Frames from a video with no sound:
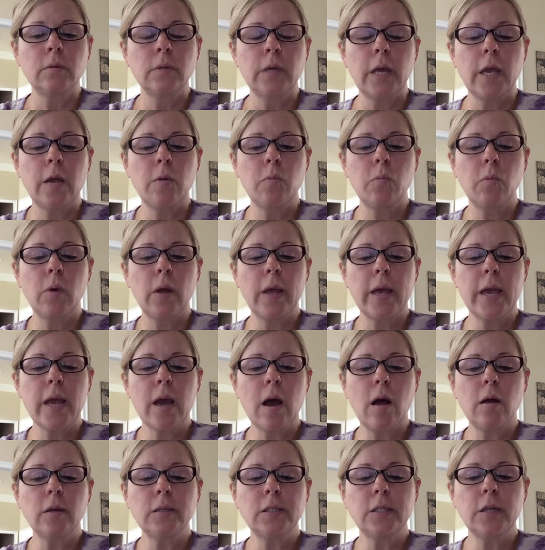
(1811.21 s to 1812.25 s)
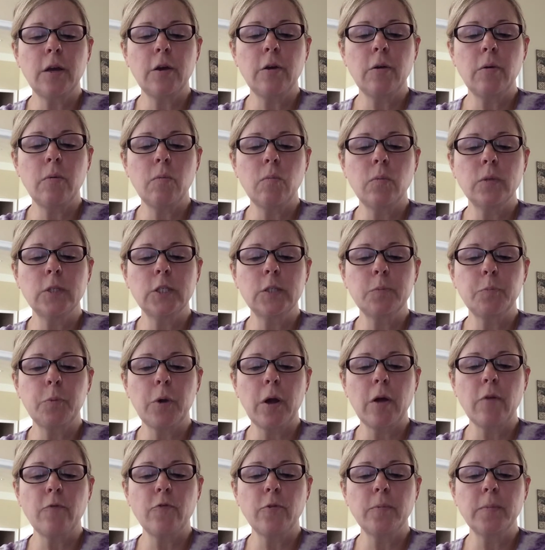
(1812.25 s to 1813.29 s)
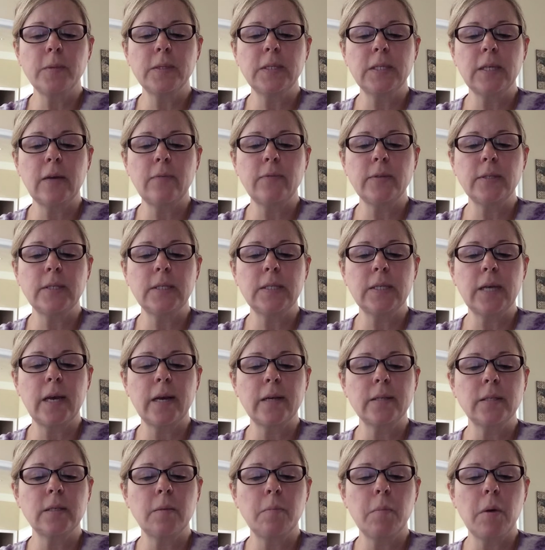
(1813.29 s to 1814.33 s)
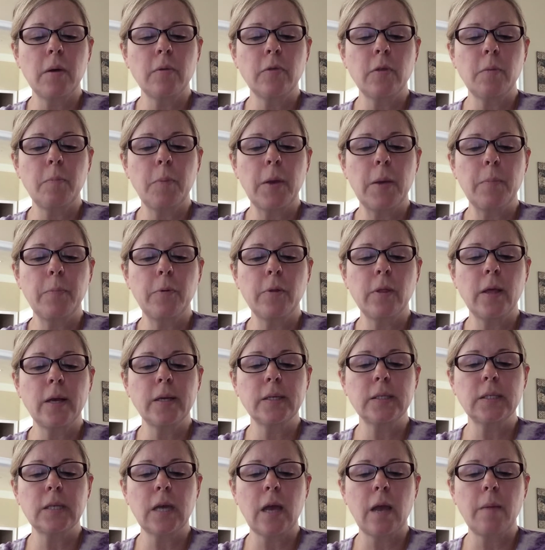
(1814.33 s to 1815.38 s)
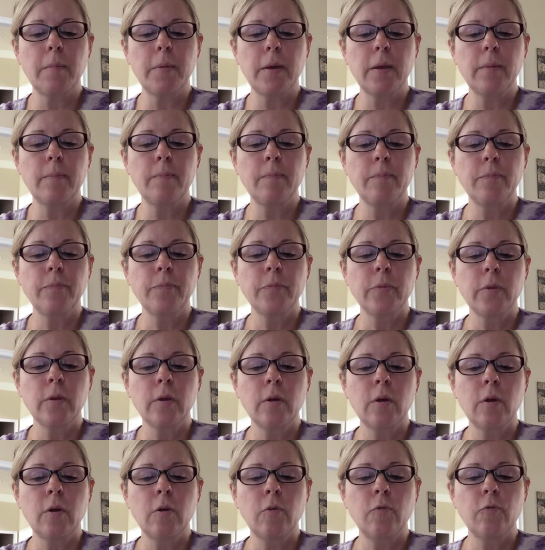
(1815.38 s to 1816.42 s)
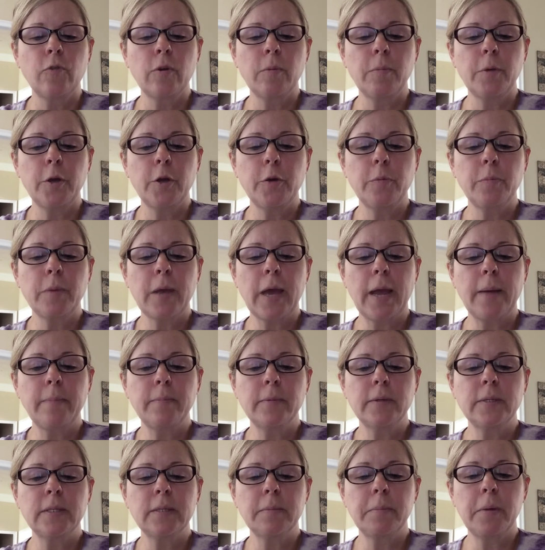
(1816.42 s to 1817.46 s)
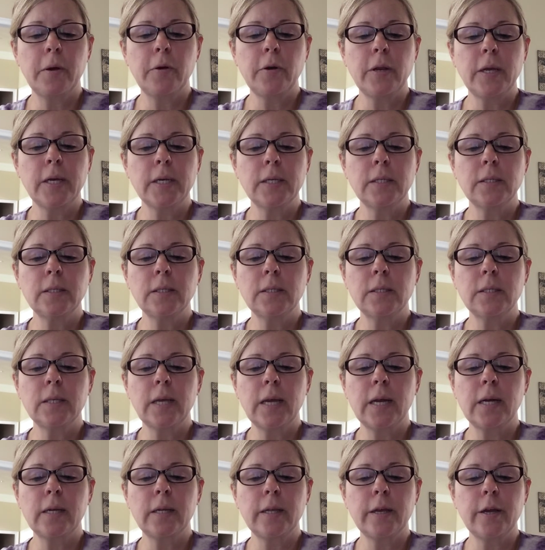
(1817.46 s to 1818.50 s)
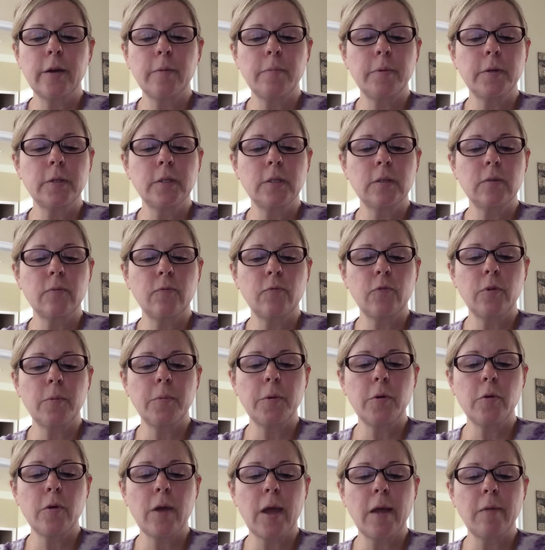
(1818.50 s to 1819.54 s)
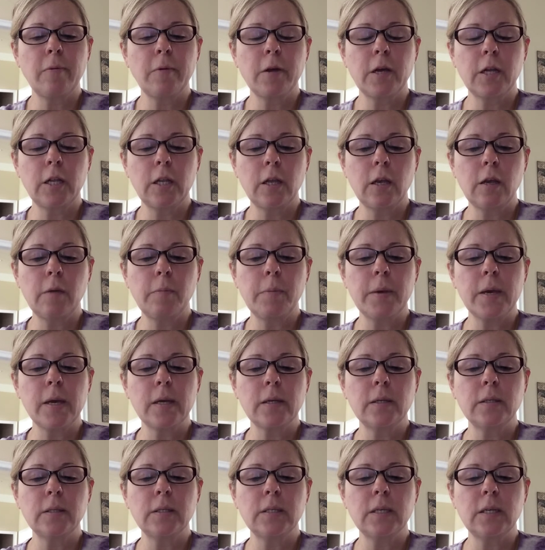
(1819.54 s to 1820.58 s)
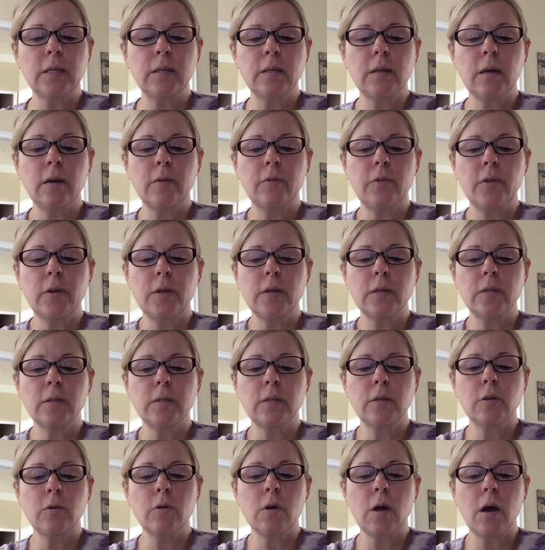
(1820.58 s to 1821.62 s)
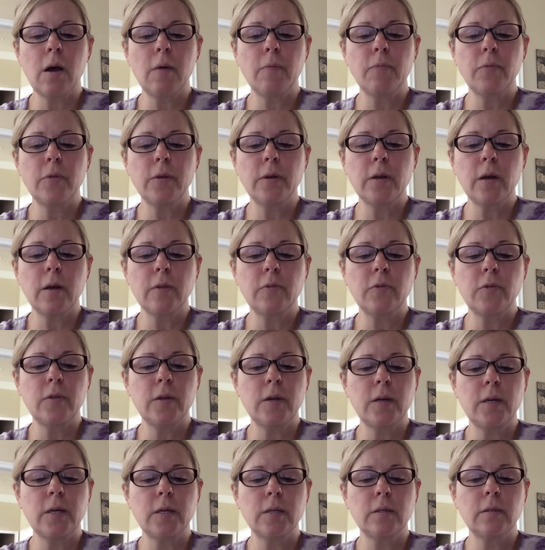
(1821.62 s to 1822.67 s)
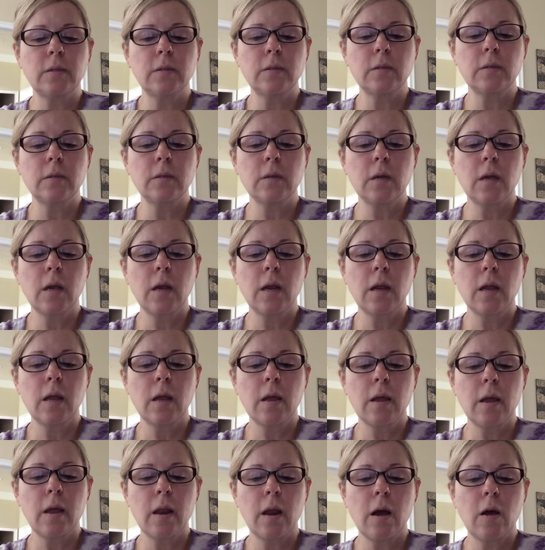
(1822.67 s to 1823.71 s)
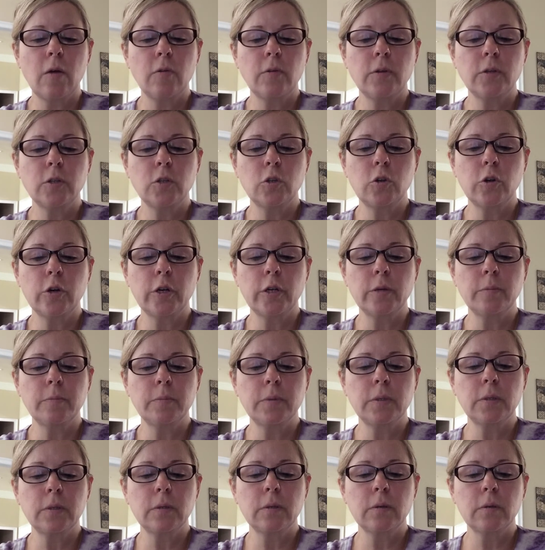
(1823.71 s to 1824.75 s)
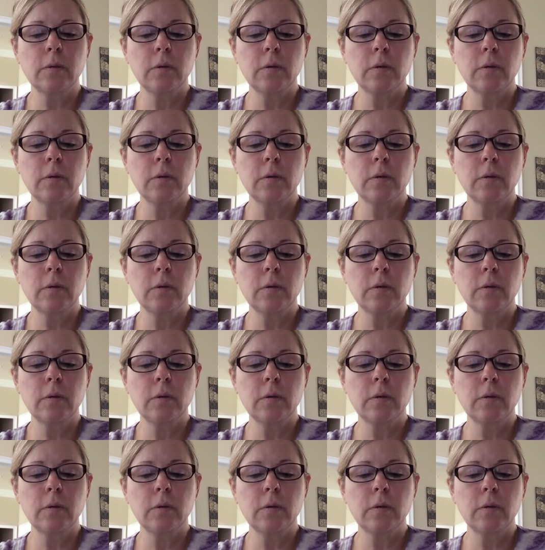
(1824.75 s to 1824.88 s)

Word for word: He, he also was sprung from the seven sects among the people like Simon, from whom came the Simonians, and Cleobas, from whom came the Cleobians and Dothius, who called the Dothinians, and all these groups.